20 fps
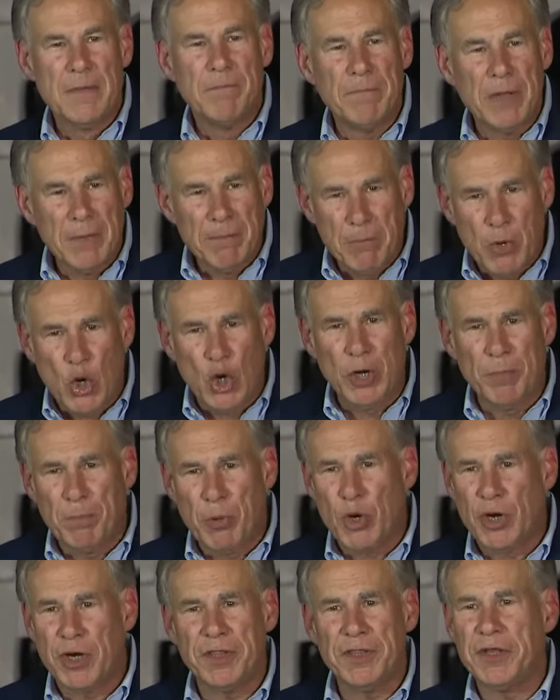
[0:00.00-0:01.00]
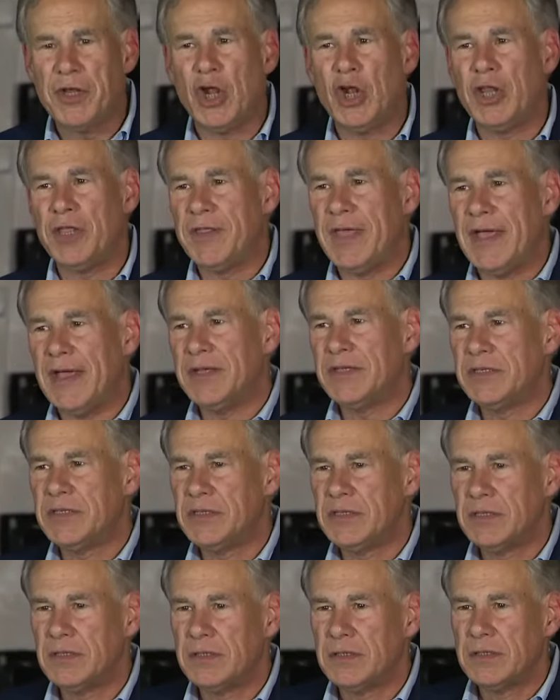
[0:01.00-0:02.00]
But more important than all of that,
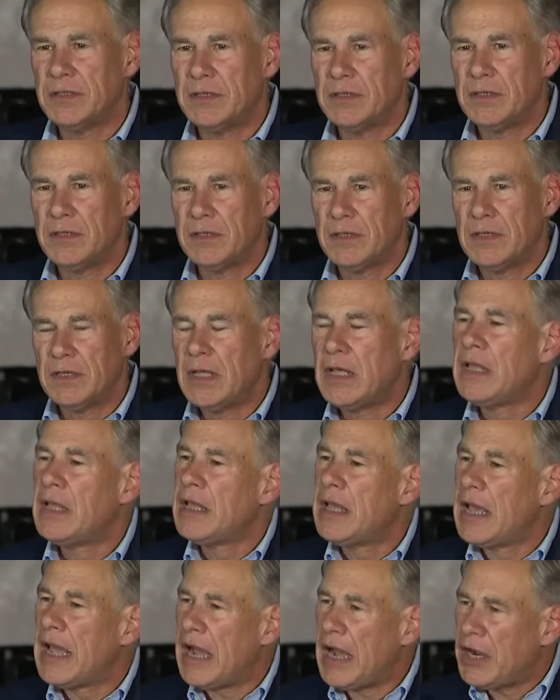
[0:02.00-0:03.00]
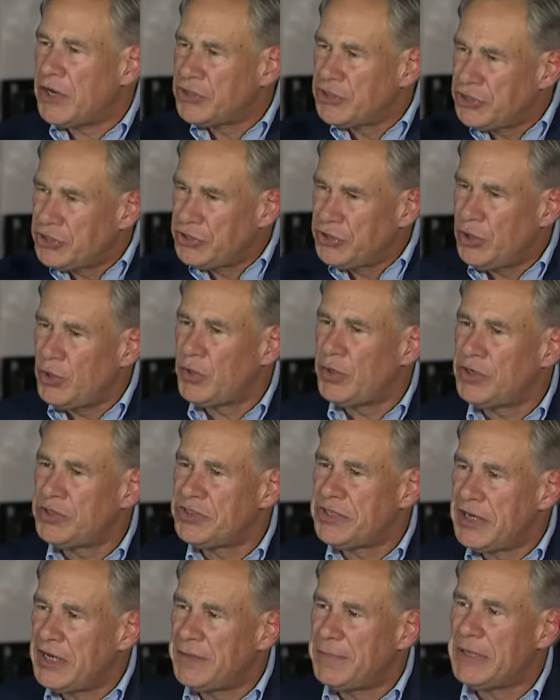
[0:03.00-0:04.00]
our
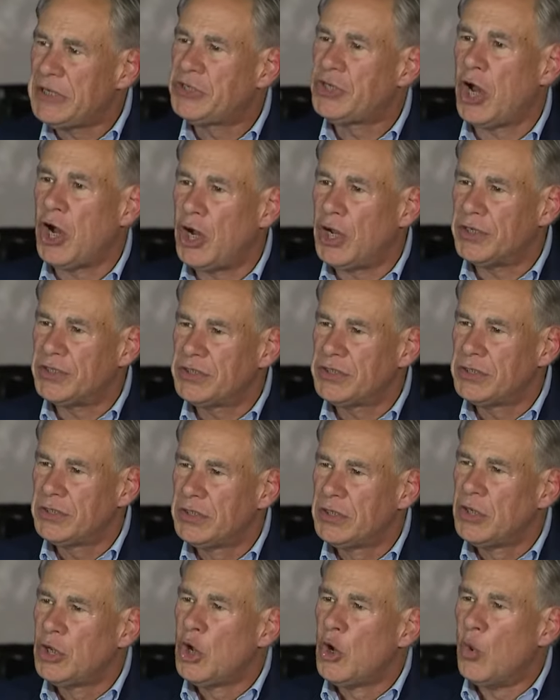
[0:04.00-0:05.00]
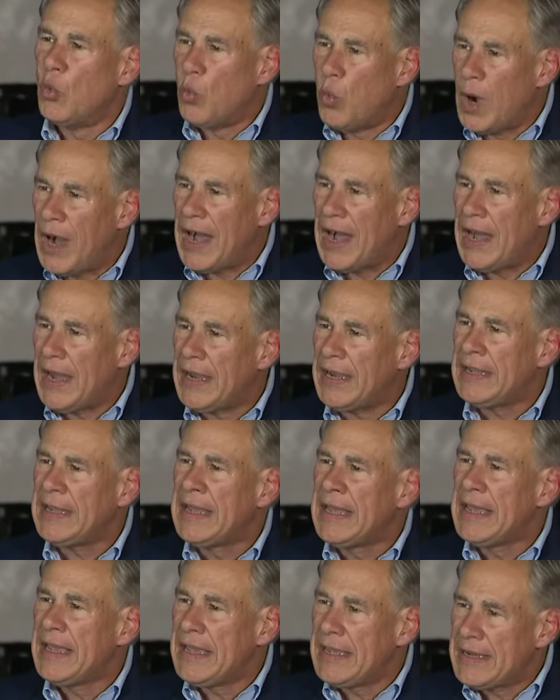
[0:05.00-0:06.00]
students need to be taught why
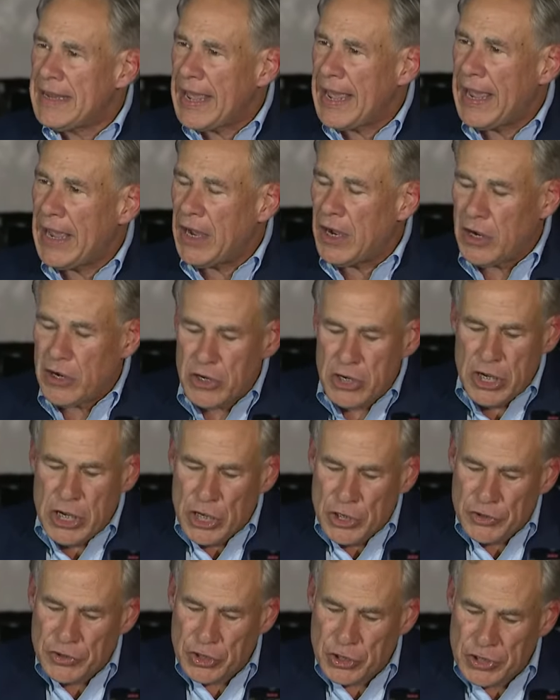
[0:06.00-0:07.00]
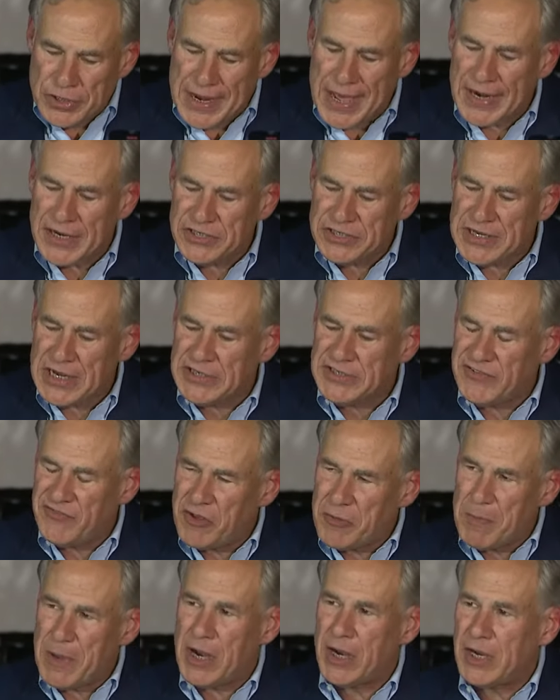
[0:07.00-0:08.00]
and how the United States of
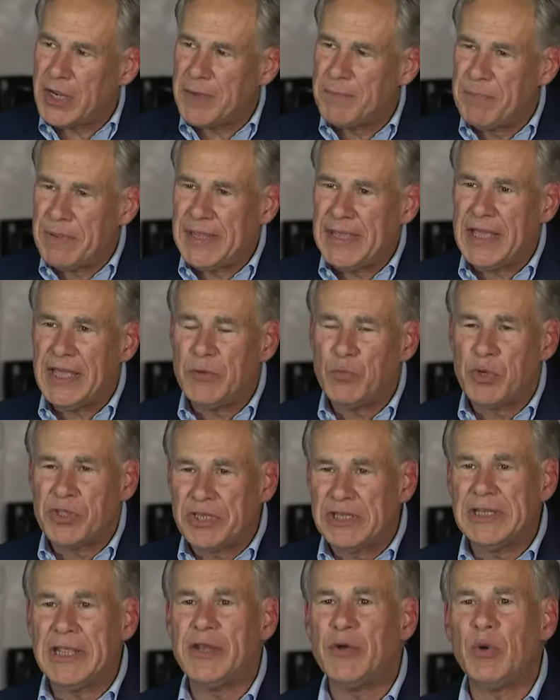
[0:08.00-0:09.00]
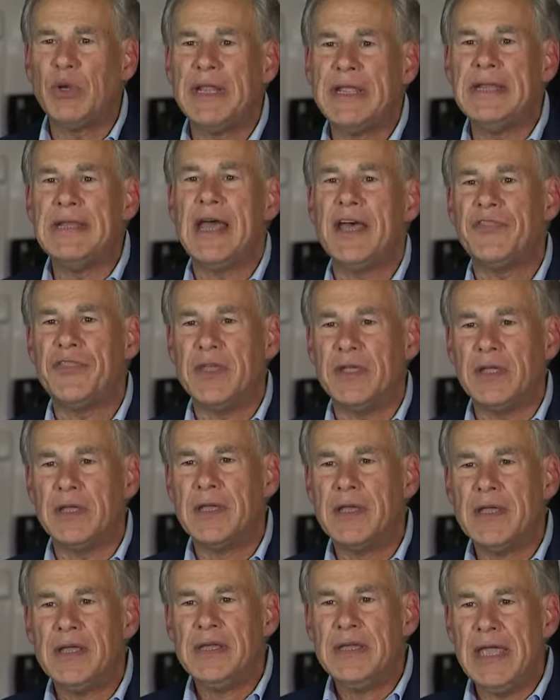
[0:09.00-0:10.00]
America began with literally nothing
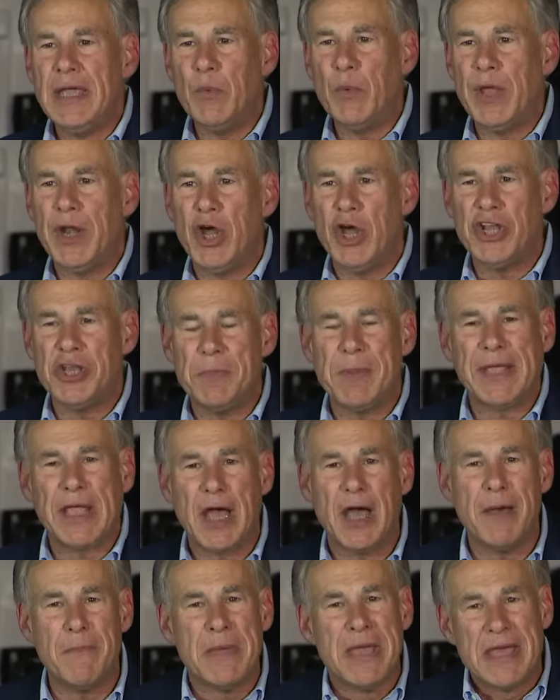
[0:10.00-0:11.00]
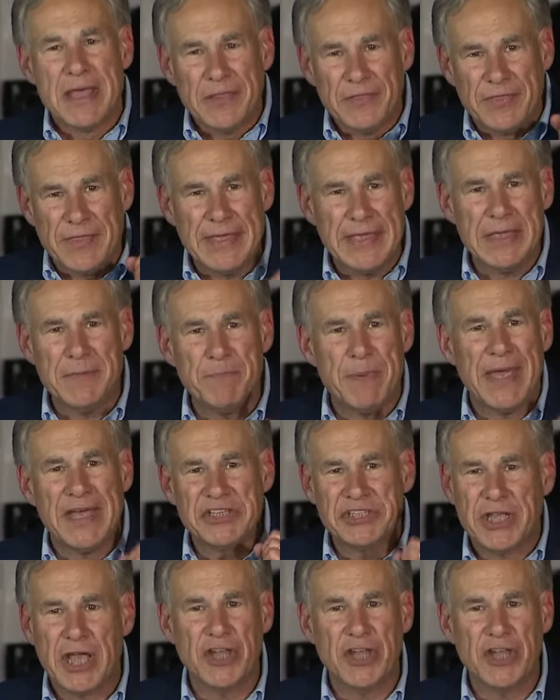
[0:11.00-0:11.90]
and went on to become the best